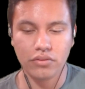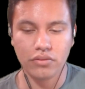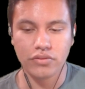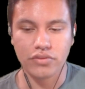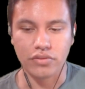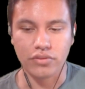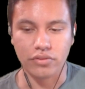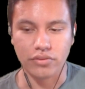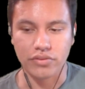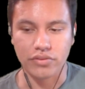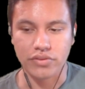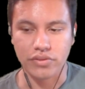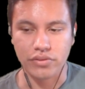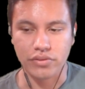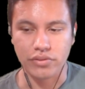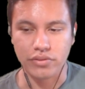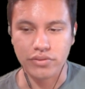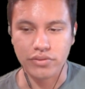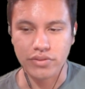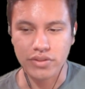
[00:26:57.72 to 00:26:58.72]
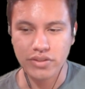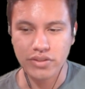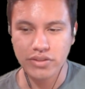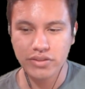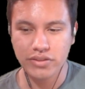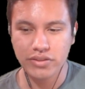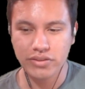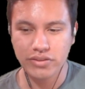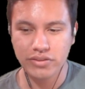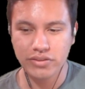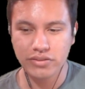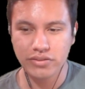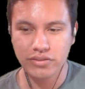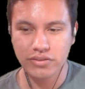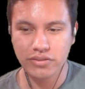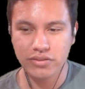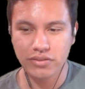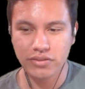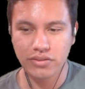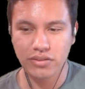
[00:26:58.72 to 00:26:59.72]
So, is he done?
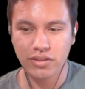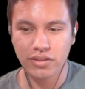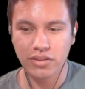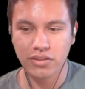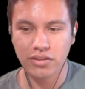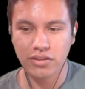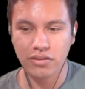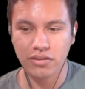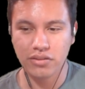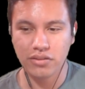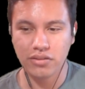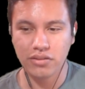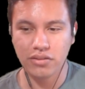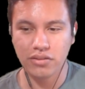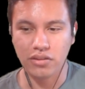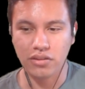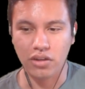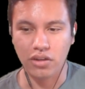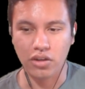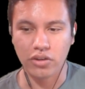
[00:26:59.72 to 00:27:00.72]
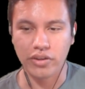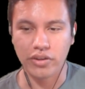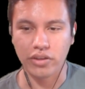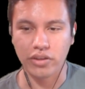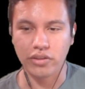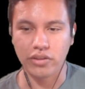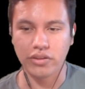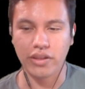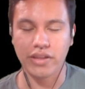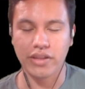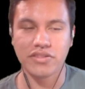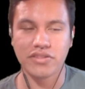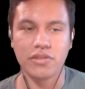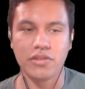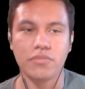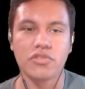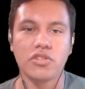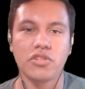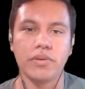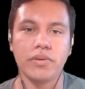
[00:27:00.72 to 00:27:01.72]
Okay, that
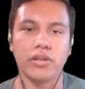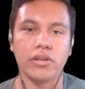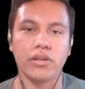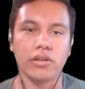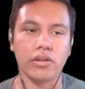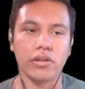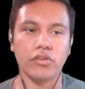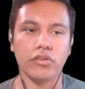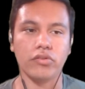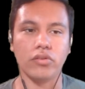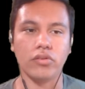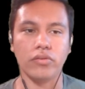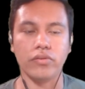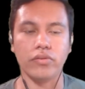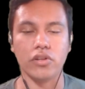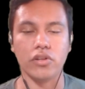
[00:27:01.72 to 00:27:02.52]
seems to be the end of the